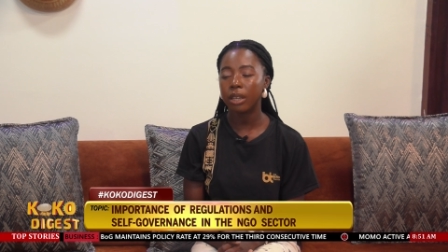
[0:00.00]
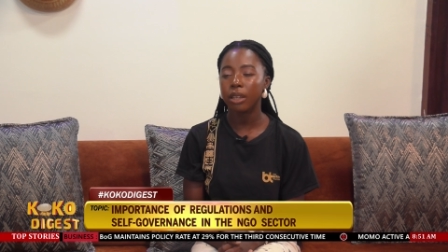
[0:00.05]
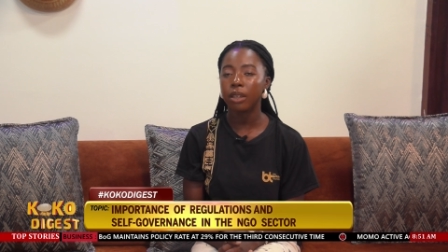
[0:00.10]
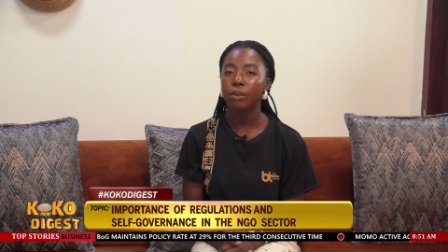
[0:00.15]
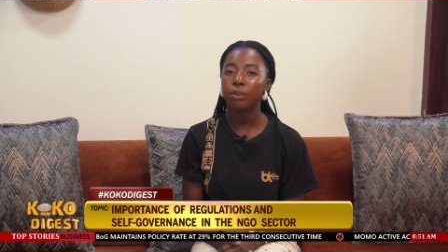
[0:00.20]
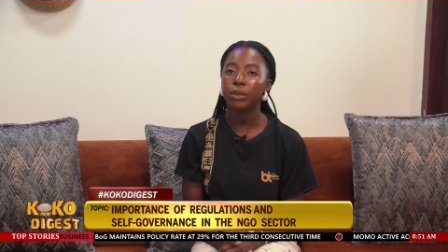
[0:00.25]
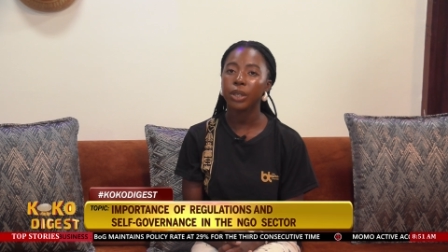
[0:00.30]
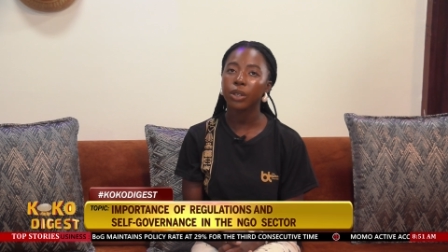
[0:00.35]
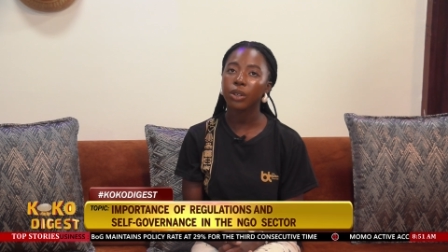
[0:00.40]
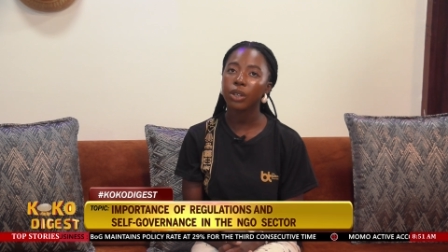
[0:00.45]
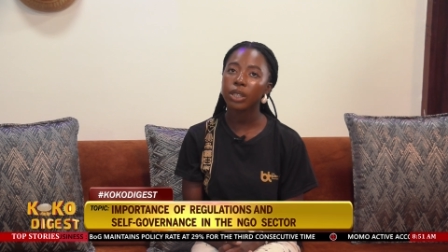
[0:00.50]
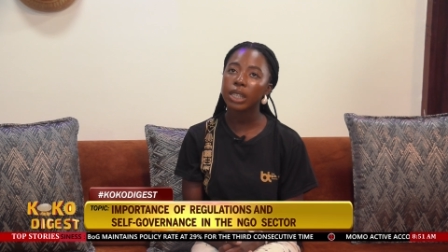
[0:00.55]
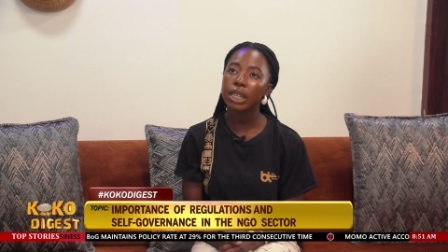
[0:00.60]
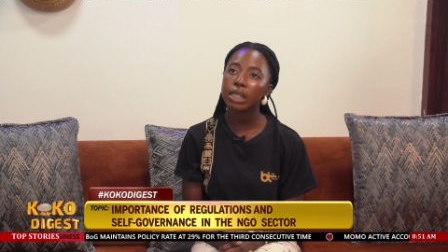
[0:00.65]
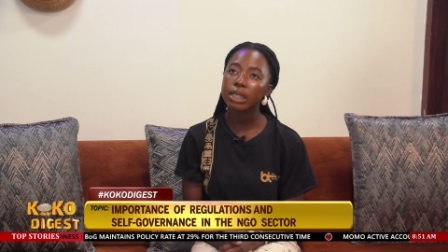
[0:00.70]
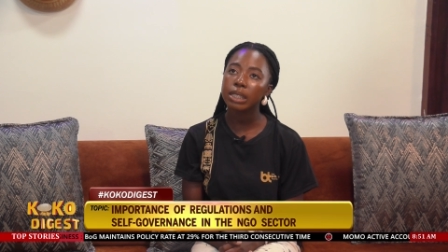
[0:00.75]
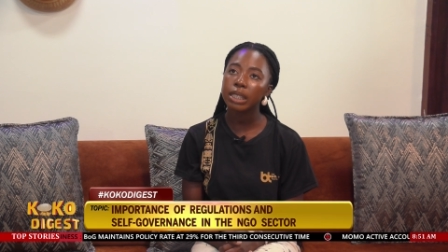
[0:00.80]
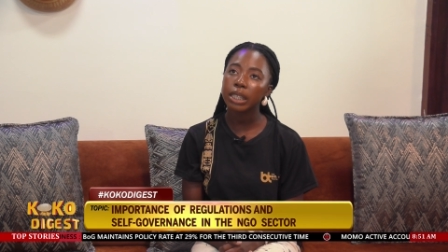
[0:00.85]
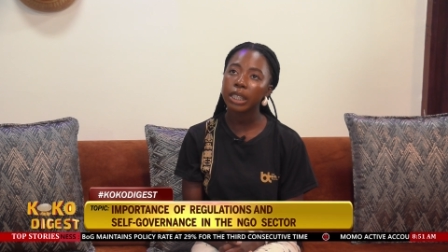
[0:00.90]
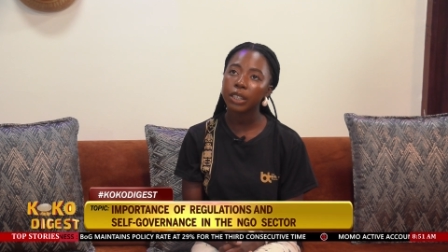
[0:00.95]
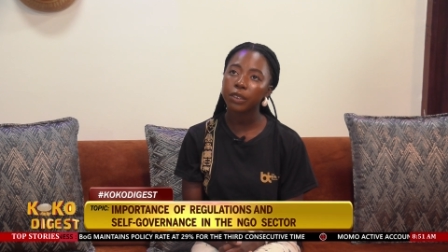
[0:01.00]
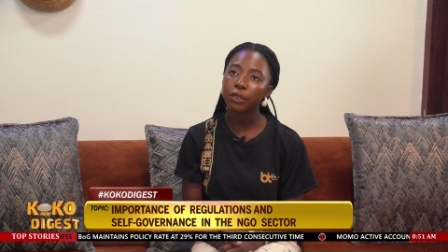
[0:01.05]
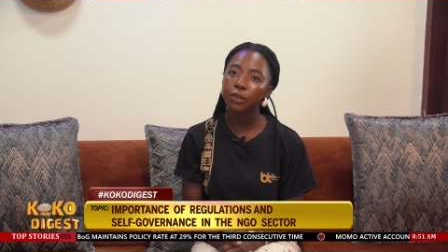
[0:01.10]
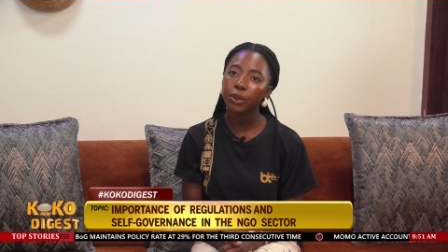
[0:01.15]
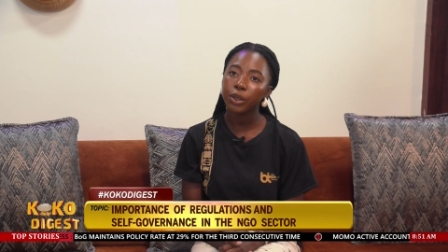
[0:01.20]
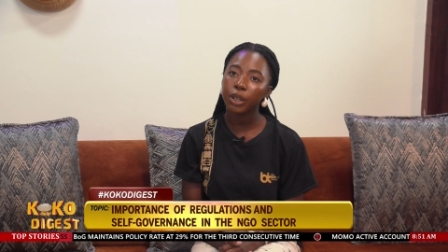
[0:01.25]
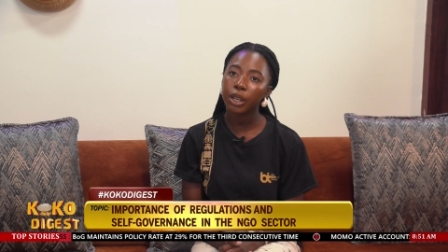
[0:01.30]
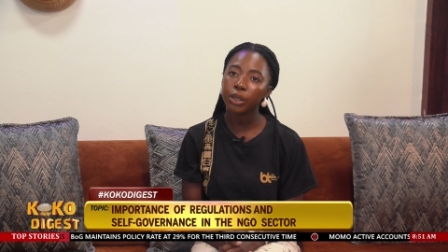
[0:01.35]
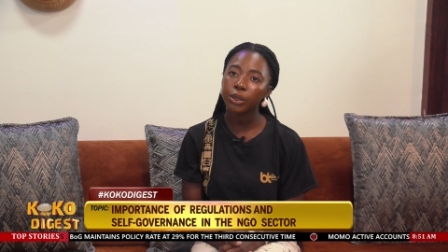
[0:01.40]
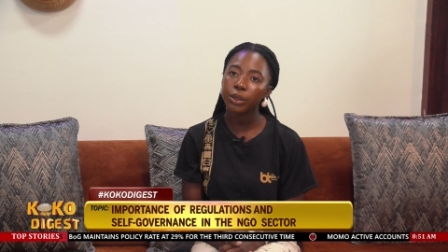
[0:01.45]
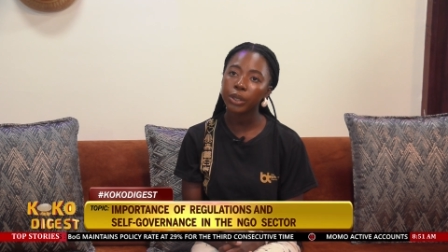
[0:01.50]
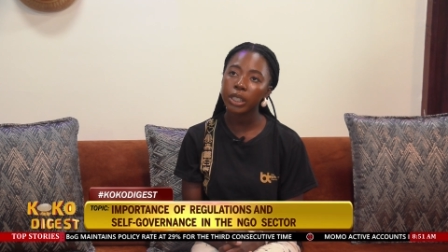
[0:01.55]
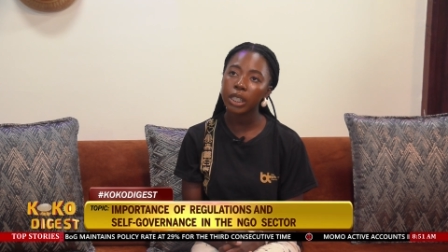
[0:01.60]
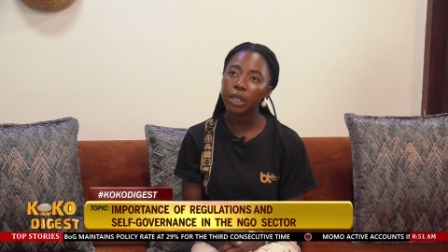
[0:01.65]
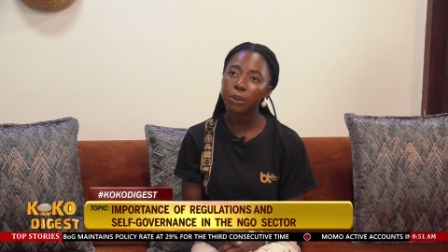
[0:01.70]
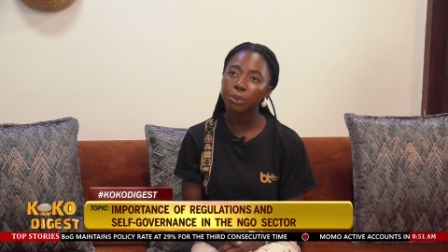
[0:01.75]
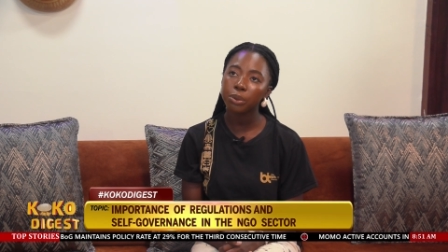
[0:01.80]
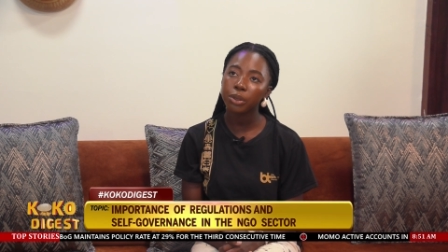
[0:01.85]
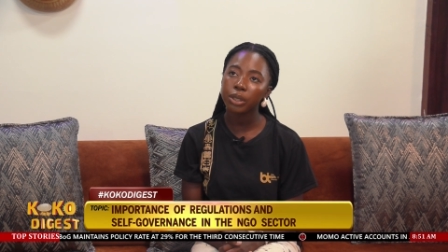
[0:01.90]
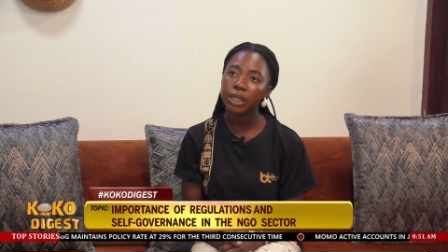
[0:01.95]
Mm -hmm. Because let's say if you are
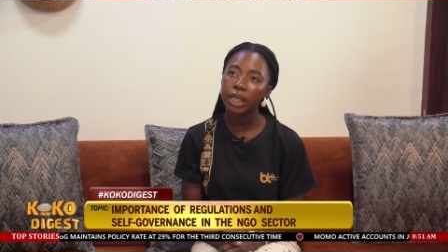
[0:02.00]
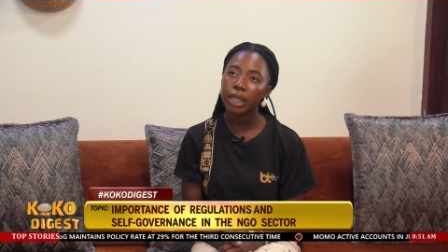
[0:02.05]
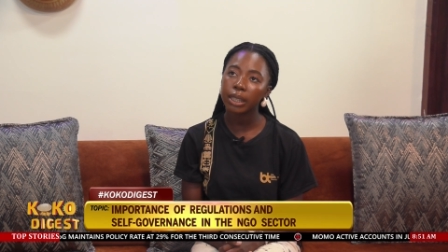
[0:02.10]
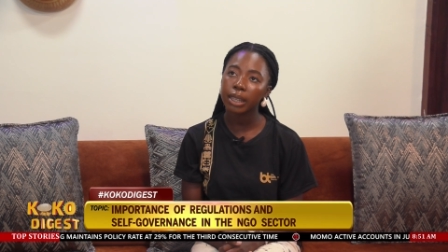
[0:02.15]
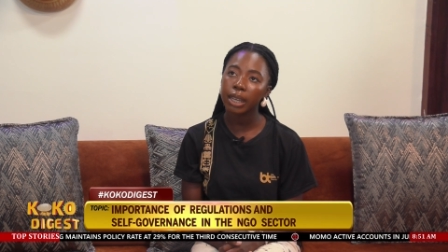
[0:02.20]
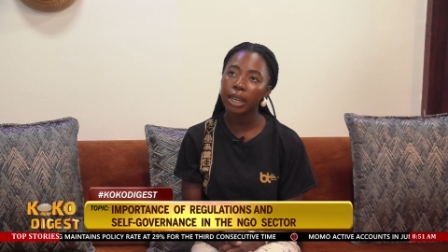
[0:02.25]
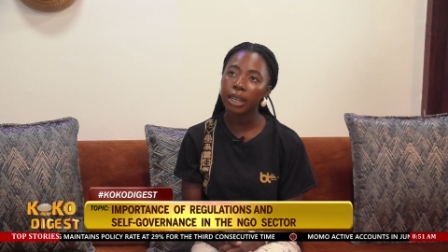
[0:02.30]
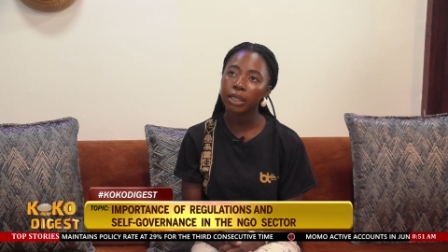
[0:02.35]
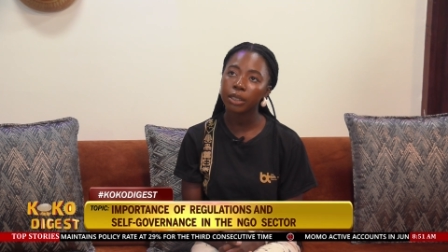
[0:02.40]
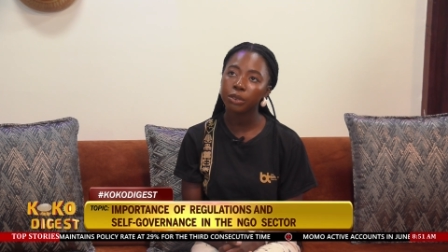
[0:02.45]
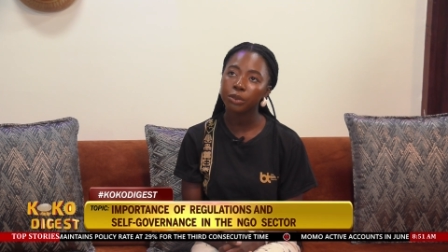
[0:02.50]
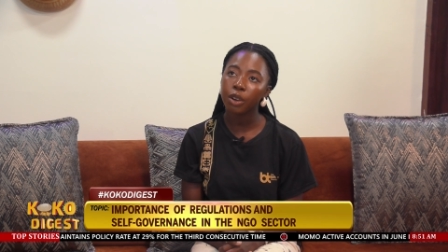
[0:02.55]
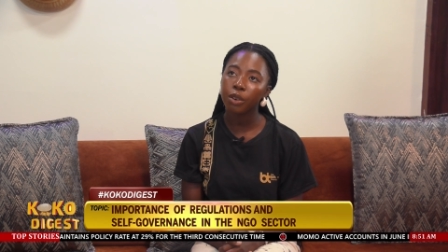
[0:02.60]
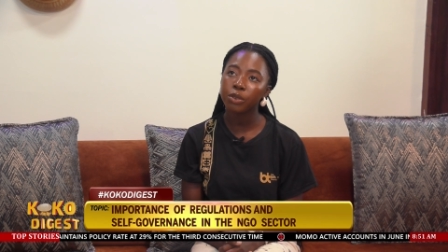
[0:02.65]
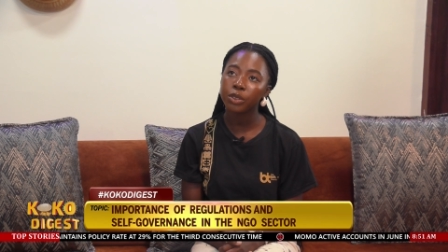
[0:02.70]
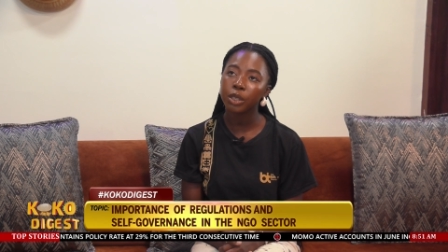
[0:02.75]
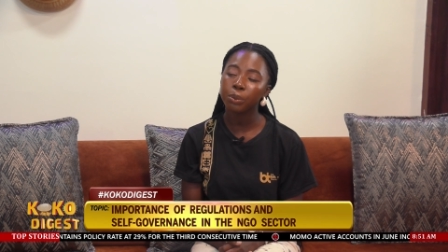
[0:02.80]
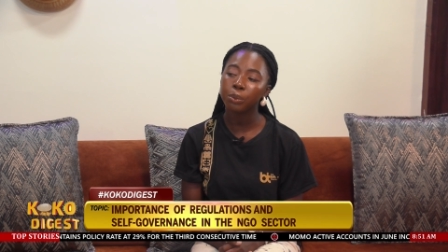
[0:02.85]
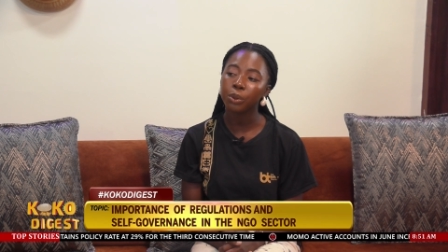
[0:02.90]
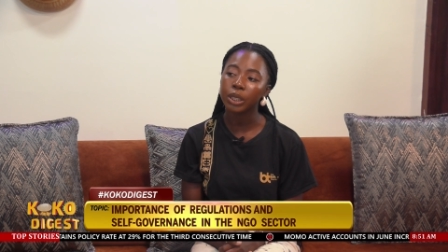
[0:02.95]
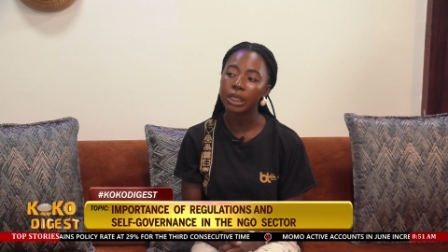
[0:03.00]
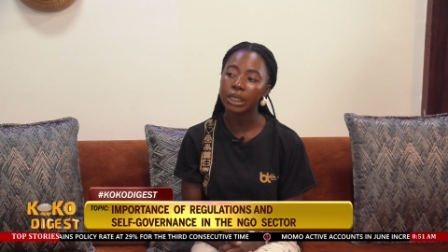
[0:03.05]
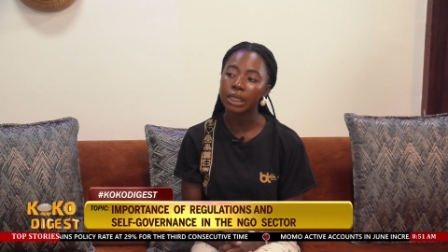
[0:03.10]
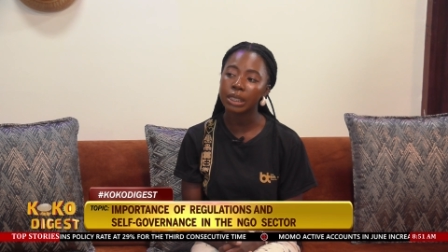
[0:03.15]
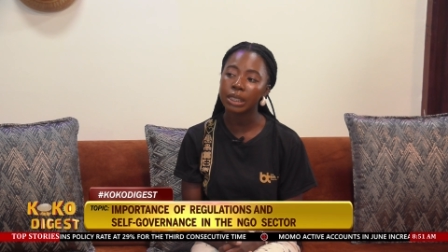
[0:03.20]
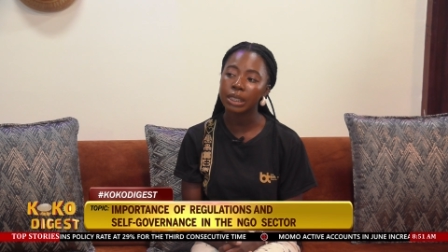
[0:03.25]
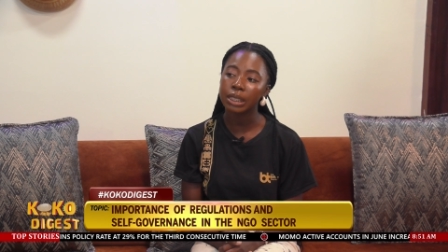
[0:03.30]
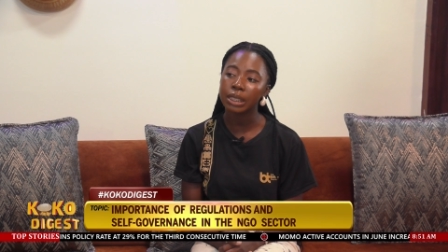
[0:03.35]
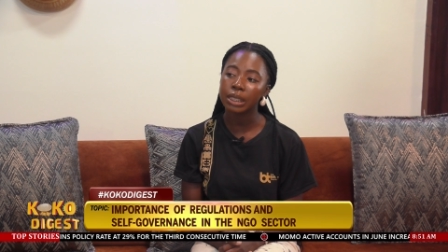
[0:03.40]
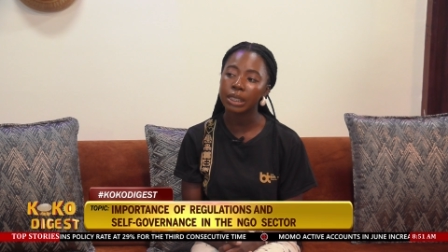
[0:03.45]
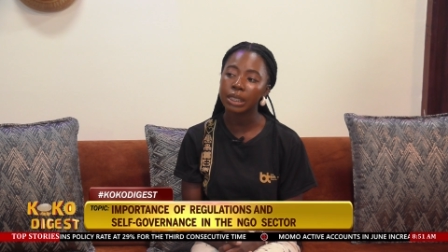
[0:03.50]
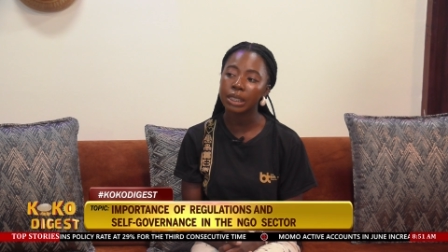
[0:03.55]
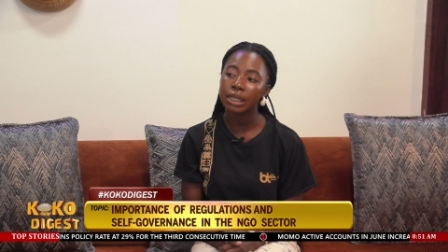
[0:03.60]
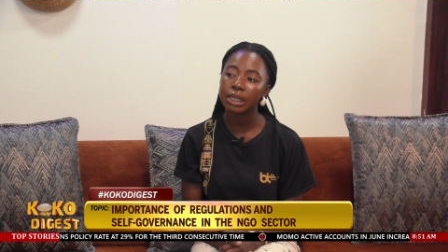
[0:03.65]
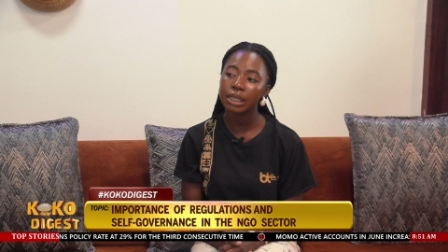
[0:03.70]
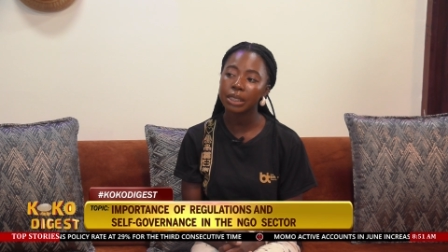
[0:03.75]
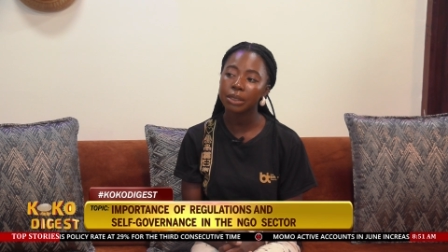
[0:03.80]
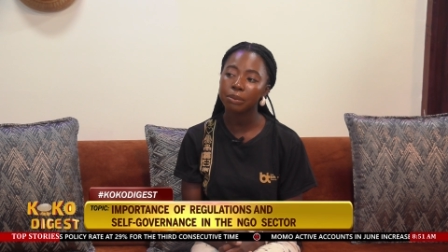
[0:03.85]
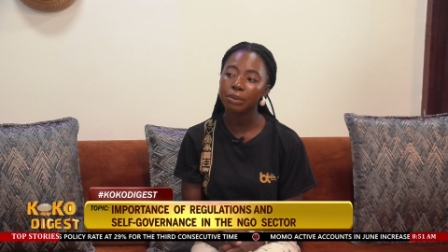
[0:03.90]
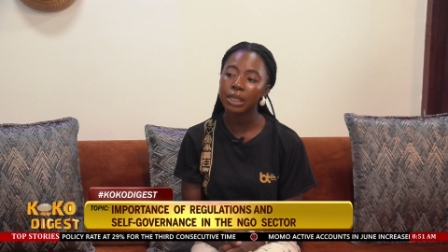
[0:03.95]
doing a project that involves the police,
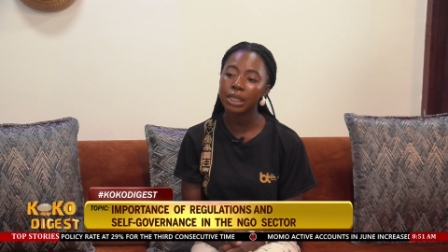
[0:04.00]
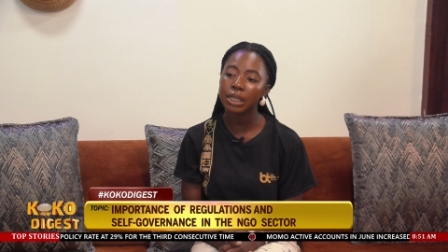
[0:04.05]
yeah.